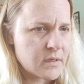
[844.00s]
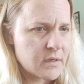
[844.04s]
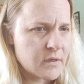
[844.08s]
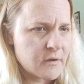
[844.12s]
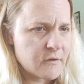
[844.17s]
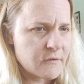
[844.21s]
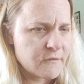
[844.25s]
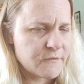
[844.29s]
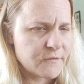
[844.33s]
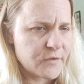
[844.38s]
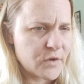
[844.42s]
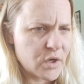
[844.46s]

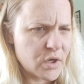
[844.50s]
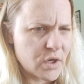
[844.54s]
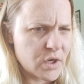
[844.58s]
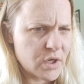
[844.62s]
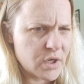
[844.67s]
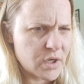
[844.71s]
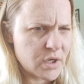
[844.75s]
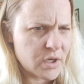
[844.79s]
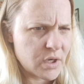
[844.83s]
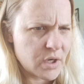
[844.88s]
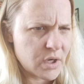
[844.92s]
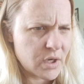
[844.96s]

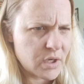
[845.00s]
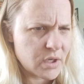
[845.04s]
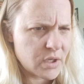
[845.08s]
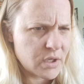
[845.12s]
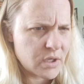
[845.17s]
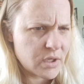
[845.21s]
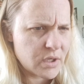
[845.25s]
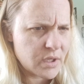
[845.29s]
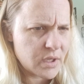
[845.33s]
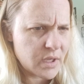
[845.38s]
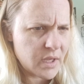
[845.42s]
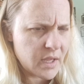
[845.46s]
for
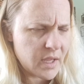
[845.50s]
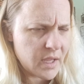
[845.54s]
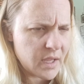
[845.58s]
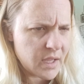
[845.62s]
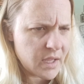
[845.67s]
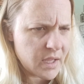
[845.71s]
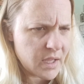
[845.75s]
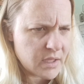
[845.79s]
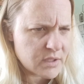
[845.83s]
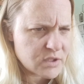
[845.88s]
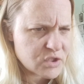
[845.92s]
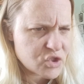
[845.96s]

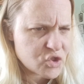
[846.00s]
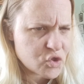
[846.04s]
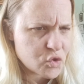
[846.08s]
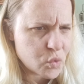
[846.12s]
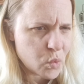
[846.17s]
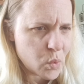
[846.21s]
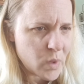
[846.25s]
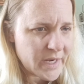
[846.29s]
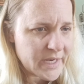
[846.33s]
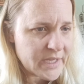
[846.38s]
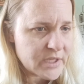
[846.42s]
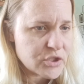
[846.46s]

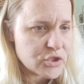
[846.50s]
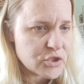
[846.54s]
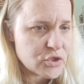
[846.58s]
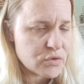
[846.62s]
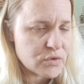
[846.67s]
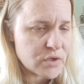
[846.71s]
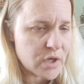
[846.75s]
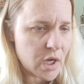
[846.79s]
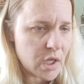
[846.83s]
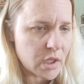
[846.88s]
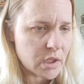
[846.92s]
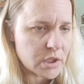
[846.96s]

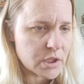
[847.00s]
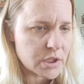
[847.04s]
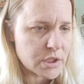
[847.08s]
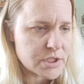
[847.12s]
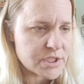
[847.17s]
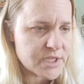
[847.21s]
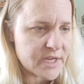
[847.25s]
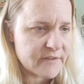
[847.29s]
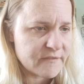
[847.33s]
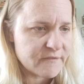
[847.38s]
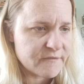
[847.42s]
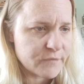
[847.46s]

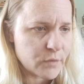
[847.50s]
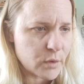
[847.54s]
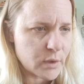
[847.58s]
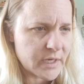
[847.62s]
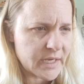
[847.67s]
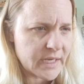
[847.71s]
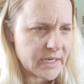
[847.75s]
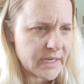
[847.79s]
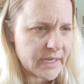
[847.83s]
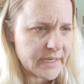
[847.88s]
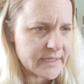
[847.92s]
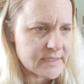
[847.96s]

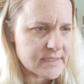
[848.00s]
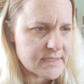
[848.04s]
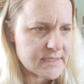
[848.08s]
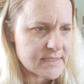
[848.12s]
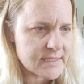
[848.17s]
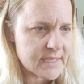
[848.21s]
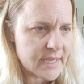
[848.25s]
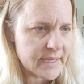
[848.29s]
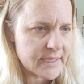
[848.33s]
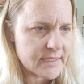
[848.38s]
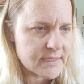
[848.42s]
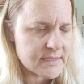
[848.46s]

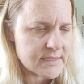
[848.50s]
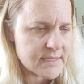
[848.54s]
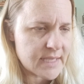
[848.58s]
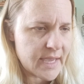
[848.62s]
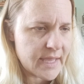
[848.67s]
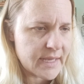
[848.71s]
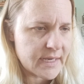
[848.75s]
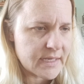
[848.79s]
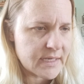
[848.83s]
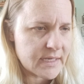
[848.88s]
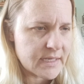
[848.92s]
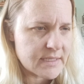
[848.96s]
$22.49,
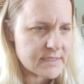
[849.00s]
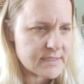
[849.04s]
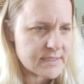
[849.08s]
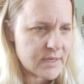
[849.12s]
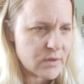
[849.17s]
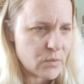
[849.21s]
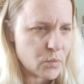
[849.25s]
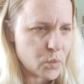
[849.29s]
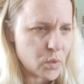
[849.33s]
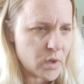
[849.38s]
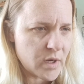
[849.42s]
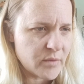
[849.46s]
and it is a
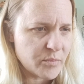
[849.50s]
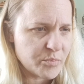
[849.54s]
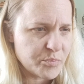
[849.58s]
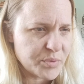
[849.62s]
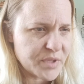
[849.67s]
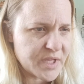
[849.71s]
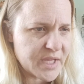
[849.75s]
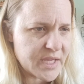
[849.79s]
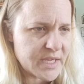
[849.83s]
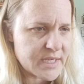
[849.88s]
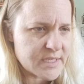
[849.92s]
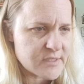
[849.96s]

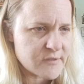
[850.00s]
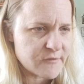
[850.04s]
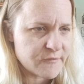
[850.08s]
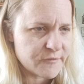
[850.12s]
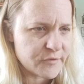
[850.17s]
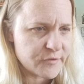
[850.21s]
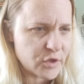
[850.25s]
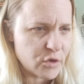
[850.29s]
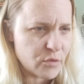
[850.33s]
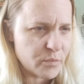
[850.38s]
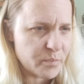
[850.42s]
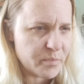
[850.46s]
one-piece
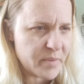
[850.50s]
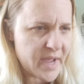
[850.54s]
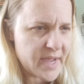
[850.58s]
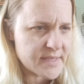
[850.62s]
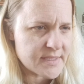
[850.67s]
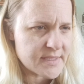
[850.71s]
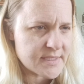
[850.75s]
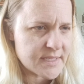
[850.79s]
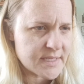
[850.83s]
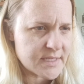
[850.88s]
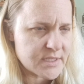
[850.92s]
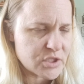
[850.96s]
fruit
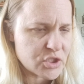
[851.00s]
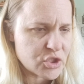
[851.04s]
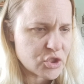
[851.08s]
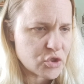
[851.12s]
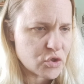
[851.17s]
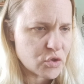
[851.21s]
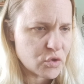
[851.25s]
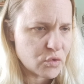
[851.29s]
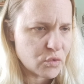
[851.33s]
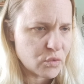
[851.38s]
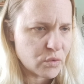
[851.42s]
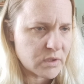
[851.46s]
basket,
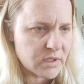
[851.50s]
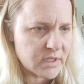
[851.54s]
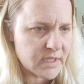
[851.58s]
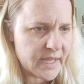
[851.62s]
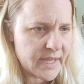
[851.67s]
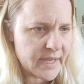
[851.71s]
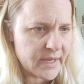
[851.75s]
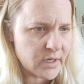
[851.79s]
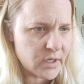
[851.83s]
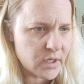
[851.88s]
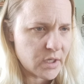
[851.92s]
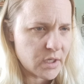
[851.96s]

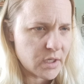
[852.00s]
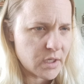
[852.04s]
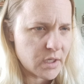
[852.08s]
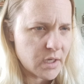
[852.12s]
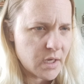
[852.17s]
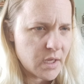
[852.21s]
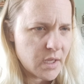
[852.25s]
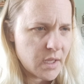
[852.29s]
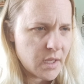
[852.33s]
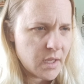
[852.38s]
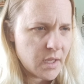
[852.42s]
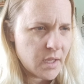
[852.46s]
two-layer
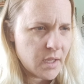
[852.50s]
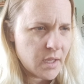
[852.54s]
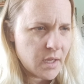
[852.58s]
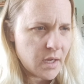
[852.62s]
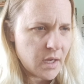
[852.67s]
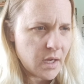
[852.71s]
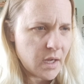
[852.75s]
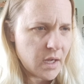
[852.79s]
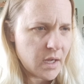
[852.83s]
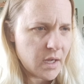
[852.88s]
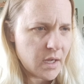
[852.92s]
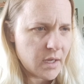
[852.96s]

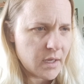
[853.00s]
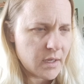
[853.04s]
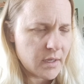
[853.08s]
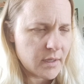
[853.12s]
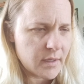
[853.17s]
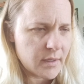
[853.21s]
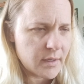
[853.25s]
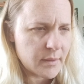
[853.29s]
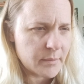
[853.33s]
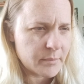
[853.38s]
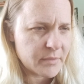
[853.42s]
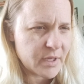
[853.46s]

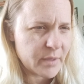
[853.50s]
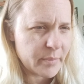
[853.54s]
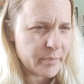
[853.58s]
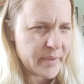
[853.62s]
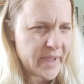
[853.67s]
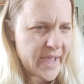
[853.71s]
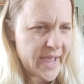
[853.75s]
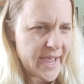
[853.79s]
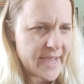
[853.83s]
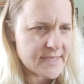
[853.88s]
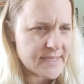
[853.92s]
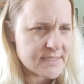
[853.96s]

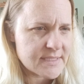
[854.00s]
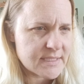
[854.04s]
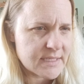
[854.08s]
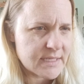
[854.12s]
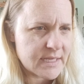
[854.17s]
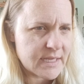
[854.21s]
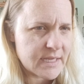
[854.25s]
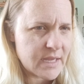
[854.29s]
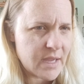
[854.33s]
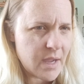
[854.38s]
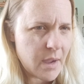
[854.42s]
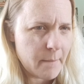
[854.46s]

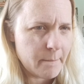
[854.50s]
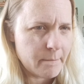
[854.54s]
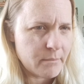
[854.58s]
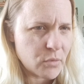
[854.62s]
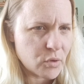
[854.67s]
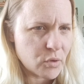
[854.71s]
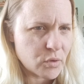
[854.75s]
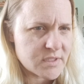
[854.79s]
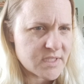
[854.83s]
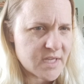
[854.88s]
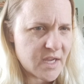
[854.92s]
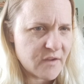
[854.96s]
capacity
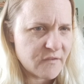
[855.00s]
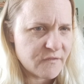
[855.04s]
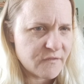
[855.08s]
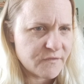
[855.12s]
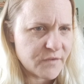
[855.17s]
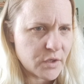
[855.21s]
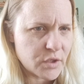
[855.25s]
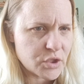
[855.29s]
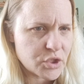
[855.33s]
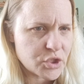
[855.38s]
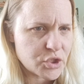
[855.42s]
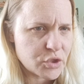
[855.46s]

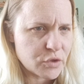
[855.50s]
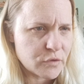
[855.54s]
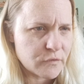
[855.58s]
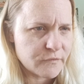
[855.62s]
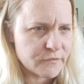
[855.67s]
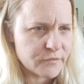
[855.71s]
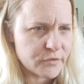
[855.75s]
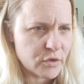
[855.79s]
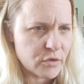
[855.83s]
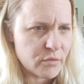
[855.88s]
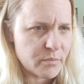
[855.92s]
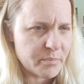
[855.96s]
multifunctional
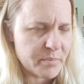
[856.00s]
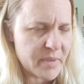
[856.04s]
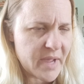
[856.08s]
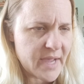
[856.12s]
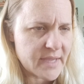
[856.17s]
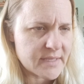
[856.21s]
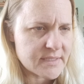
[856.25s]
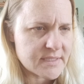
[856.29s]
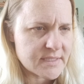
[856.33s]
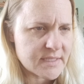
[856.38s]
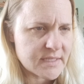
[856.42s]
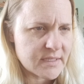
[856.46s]
fruit
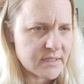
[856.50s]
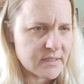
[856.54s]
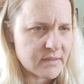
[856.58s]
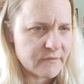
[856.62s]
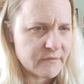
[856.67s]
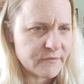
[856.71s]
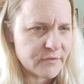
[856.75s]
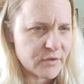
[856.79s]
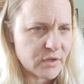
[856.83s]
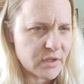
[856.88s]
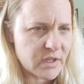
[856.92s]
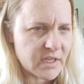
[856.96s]
basket
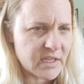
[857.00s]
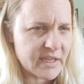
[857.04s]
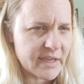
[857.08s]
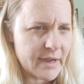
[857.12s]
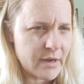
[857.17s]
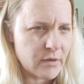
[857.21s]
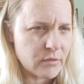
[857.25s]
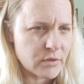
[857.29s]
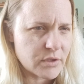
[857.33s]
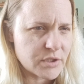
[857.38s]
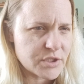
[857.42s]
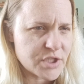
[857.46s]
for the
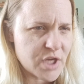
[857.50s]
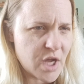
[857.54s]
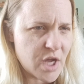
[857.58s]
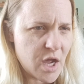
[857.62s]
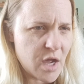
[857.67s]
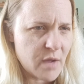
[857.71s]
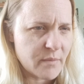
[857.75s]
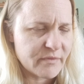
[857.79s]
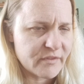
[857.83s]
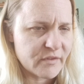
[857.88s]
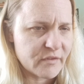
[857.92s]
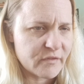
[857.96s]

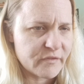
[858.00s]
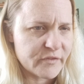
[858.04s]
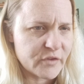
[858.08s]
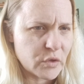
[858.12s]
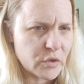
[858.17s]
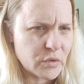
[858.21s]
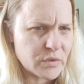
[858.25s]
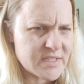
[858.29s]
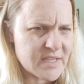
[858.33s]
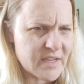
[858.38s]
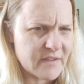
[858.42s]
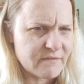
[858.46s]
countertop for
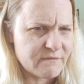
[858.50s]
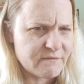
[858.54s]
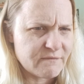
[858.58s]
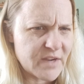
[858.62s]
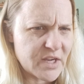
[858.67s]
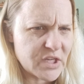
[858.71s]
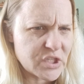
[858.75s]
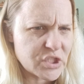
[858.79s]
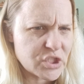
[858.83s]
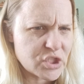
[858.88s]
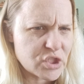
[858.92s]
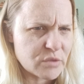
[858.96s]
fruits and
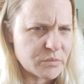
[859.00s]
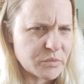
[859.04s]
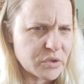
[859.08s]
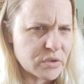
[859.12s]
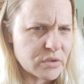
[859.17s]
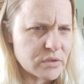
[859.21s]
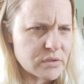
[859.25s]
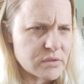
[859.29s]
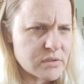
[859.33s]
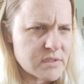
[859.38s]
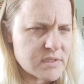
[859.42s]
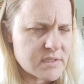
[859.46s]

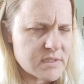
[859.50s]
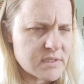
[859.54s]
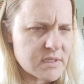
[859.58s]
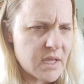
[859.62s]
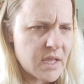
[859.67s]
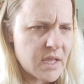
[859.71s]
vegetables.